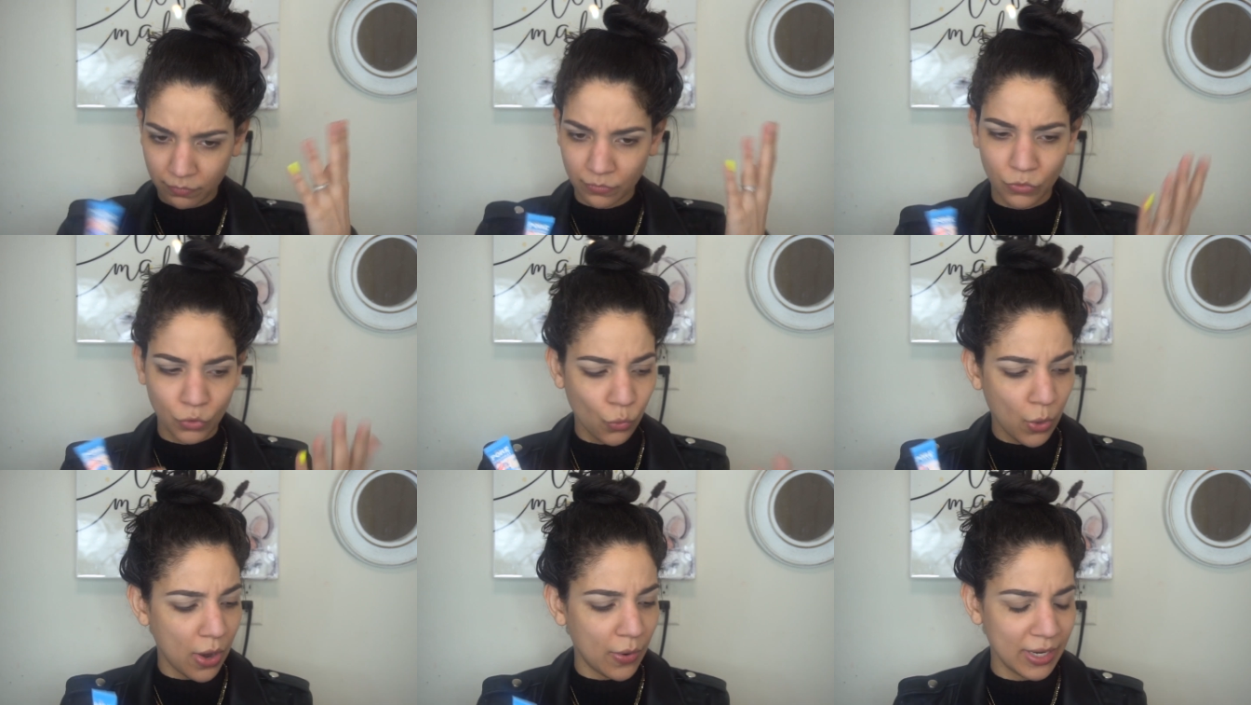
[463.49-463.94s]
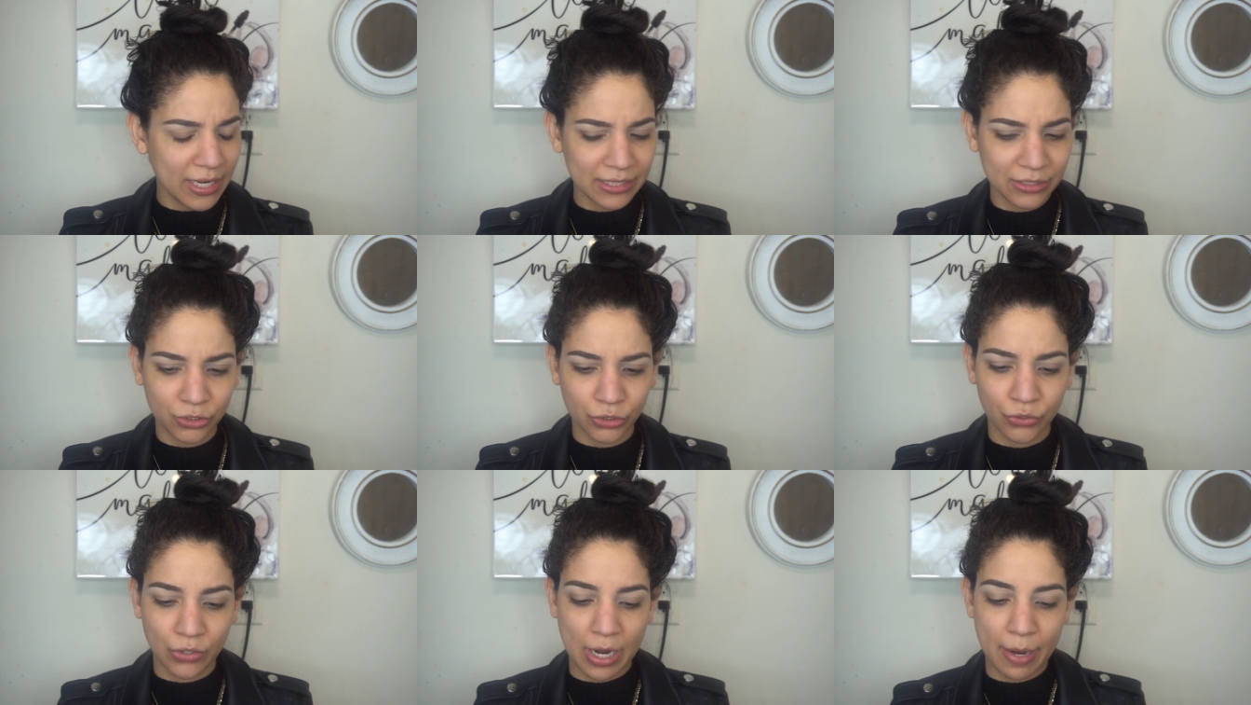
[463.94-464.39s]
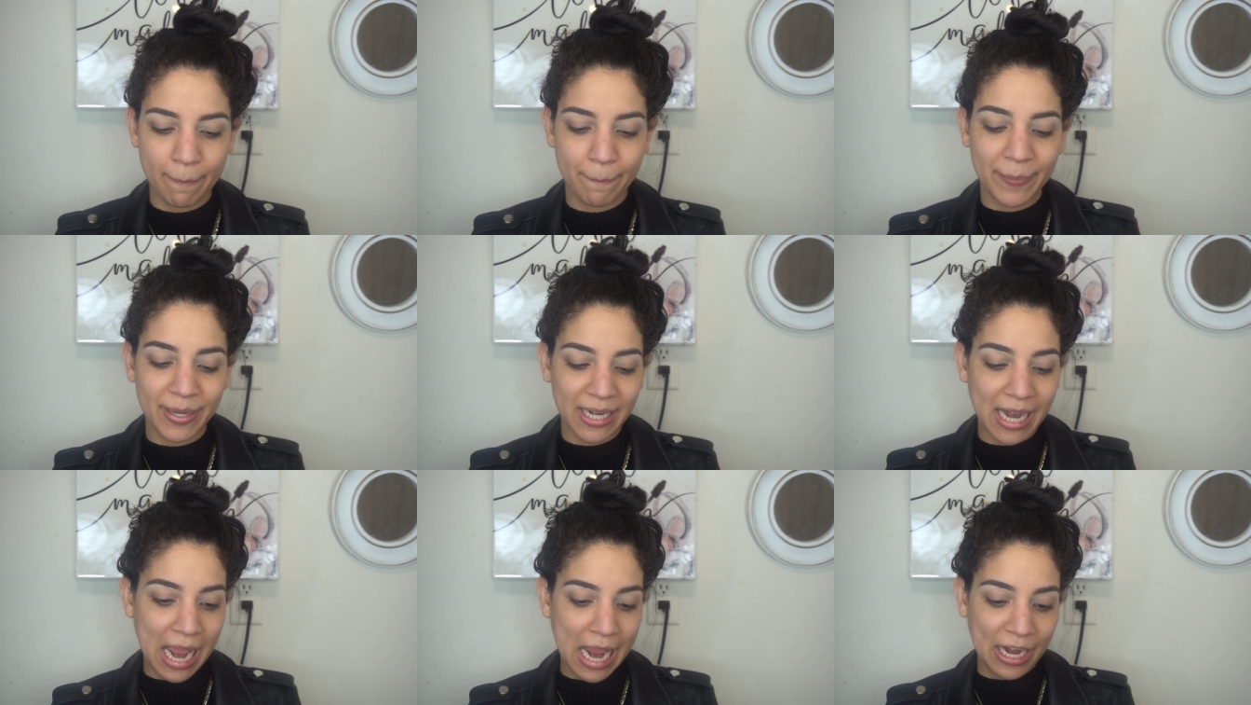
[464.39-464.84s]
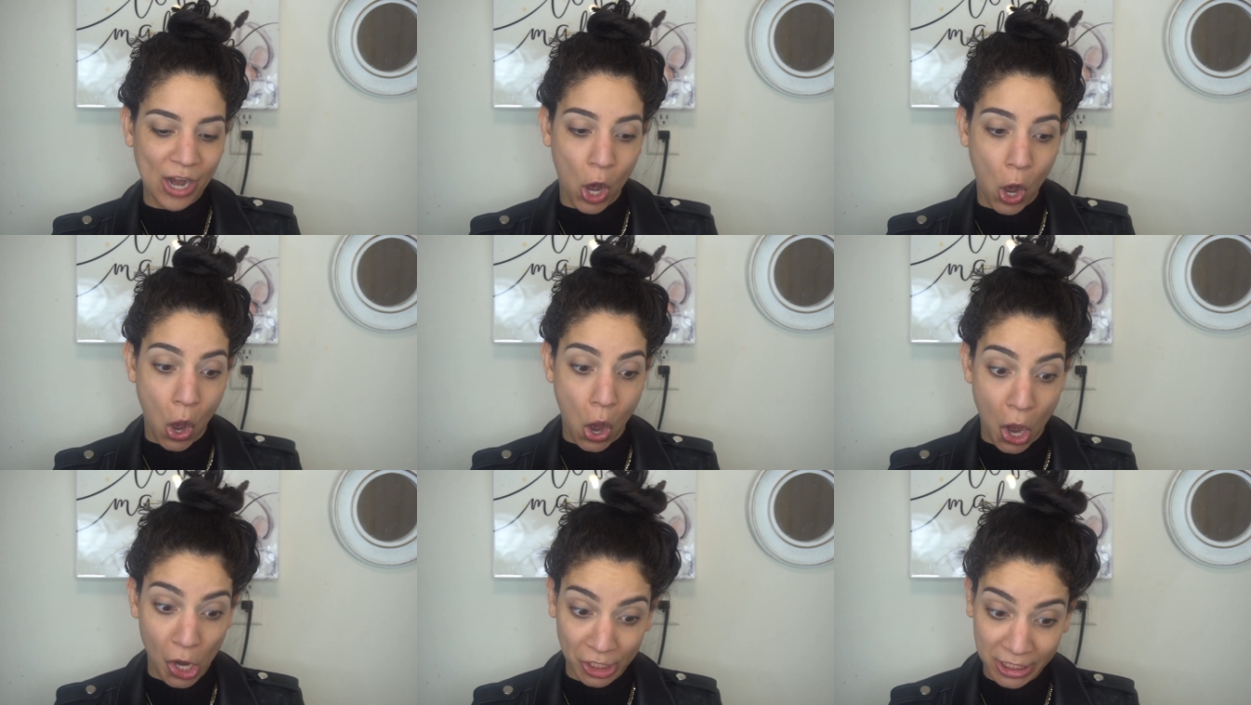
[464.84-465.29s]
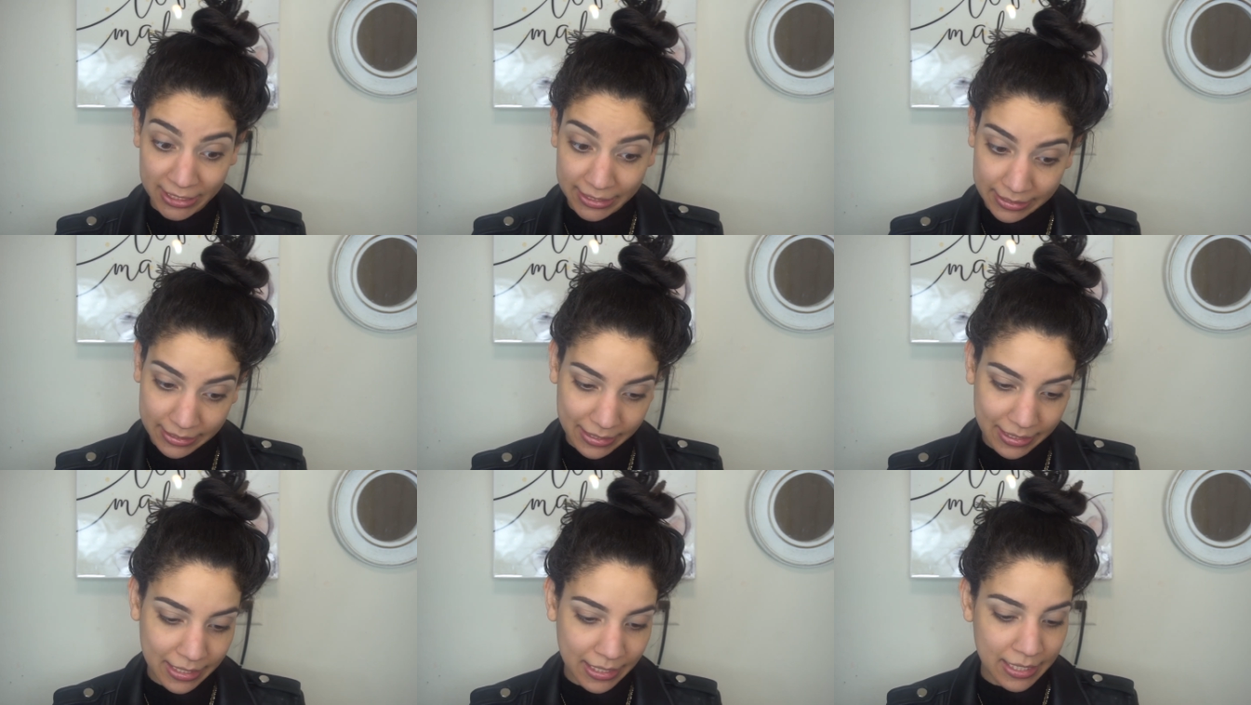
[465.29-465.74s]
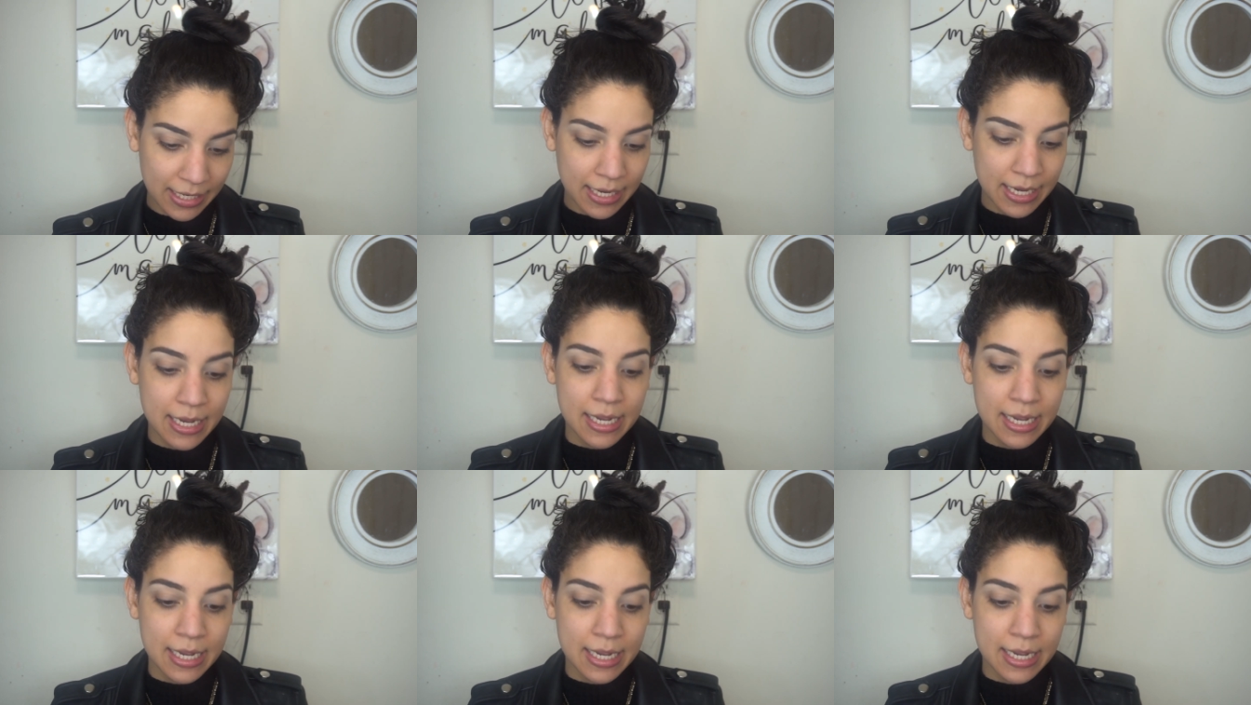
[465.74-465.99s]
throughout Instagram, but I honestly